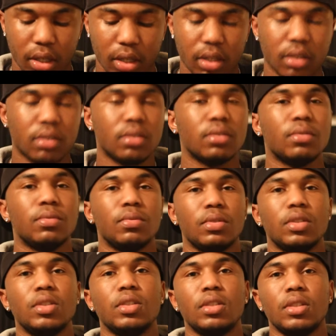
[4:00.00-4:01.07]
ended soon,
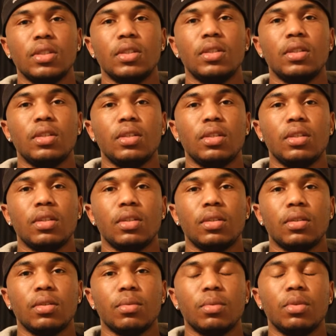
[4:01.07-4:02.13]

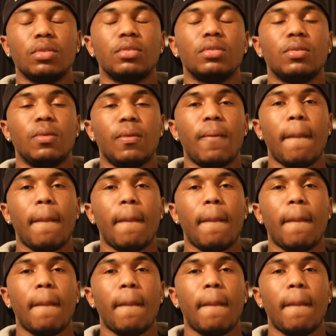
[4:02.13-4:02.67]
real soon.